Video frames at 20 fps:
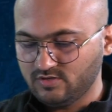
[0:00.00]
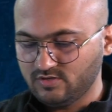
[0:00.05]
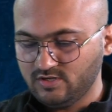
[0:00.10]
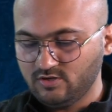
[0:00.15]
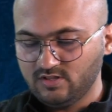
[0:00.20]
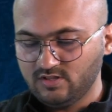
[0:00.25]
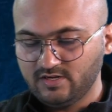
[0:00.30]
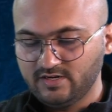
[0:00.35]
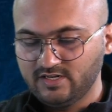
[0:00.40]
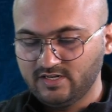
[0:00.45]
Okay,
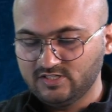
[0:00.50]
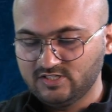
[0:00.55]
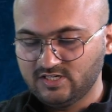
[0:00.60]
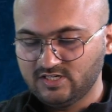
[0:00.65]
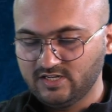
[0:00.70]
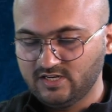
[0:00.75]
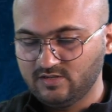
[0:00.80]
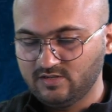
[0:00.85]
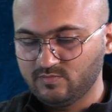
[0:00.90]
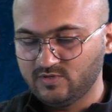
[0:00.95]
all the
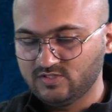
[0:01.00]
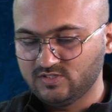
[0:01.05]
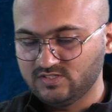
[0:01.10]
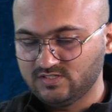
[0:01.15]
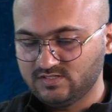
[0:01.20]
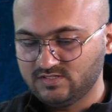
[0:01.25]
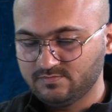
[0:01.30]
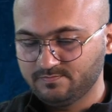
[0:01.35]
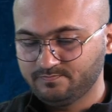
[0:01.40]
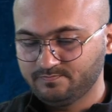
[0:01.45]
digital
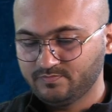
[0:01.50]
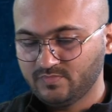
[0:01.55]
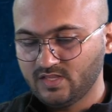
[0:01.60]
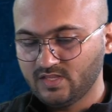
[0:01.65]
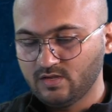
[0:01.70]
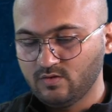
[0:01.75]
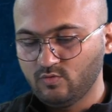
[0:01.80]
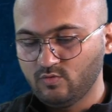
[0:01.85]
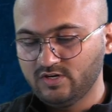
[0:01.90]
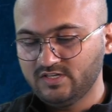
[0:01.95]
images.
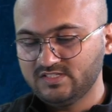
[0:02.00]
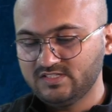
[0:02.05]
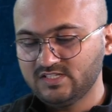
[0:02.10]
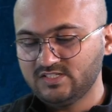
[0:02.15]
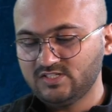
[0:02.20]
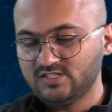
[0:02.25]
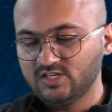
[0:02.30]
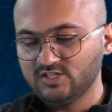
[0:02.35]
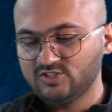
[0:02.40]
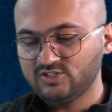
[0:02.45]
What is the
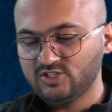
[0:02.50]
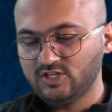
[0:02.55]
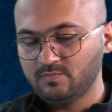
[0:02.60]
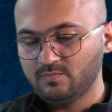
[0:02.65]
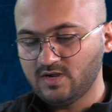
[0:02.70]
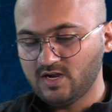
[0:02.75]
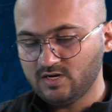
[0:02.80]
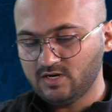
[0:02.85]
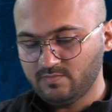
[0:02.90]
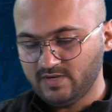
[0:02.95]
structure
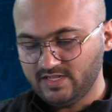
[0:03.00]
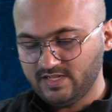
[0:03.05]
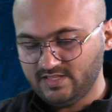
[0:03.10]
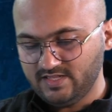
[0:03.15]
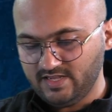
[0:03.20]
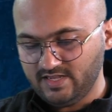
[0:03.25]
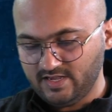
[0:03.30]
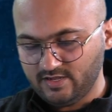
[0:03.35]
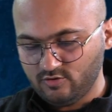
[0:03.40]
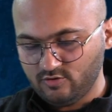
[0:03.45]
marked by
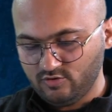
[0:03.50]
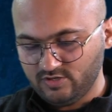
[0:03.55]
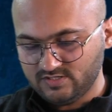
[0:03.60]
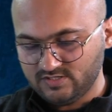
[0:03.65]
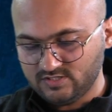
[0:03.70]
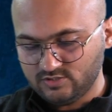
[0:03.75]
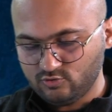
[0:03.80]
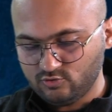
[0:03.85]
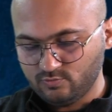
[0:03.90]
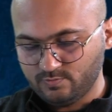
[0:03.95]
the arrow?
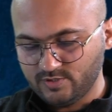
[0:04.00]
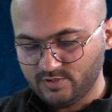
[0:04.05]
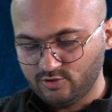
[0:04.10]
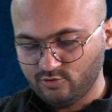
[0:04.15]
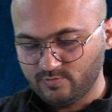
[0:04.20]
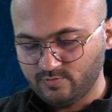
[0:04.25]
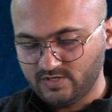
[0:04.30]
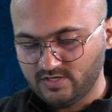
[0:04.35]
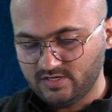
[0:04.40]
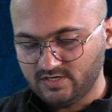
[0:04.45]
It's a
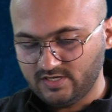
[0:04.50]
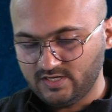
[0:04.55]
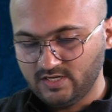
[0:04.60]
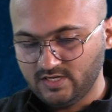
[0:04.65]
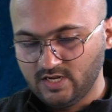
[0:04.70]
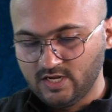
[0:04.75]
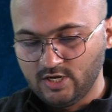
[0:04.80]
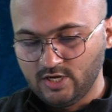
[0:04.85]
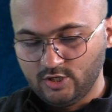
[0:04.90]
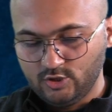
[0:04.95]

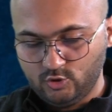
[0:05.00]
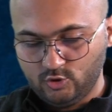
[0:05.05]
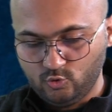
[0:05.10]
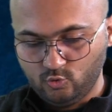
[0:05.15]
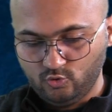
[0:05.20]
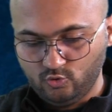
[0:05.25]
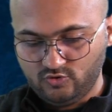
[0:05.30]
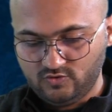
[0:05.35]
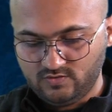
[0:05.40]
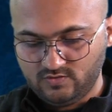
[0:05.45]
supernumerary
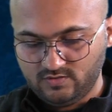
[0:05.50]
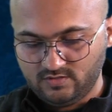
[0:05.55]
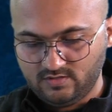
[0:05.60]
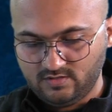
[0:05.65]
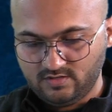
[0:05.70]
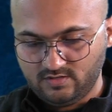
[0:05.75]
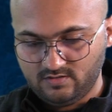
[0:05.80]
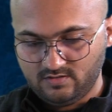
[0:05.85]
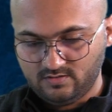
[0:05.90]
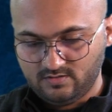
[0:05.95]
tooth,
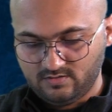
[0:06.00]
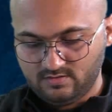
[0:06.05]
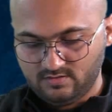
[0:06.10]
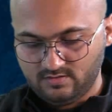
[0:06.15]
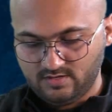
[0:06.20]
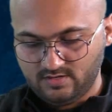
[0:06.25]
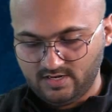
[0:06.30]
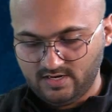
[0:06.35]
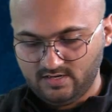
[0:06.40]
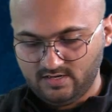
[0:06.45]

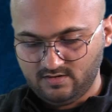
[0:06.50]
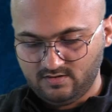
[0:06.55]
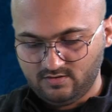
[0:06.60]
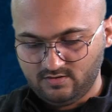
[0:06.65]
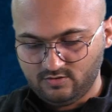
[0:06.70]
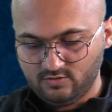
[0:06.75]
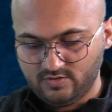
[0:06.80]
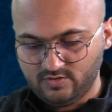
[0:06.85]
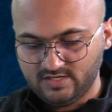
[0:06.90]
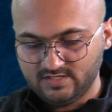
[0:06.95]
right?
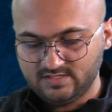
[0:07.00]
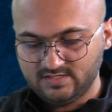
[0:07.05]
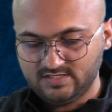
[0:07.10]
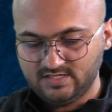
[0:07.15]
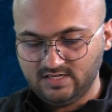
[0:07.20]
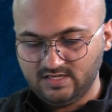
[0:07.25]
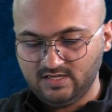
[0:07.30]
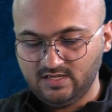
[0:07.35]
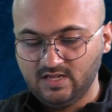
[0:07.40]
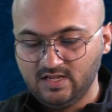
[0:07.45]
You can
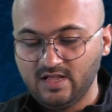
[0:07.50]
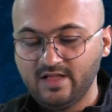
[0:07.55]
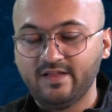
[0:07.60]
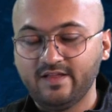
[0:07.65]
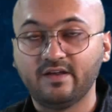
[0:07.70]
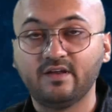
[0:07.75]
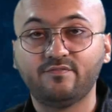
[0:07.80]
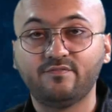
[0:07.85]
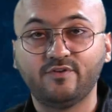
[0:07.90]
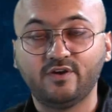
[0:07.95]
see
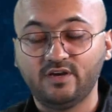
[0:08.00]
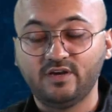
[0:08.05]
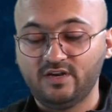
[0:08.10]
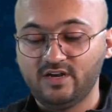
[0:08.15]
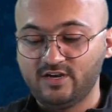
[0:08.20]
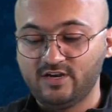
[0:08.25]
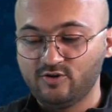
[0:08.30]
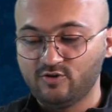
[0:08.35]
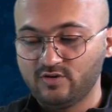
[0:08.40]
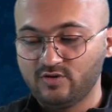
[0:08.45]
different
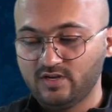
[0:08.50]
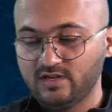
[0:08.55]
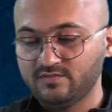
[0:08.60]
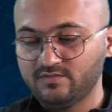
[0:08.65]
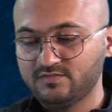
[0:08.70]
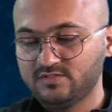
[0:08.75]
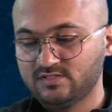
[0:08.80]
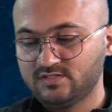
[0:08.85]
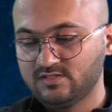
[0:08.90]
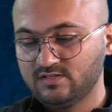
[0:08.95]

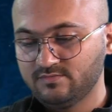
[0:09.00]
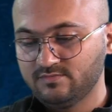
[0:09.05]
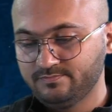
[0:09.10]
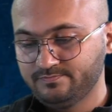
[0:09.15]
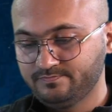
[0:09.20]
radiographs.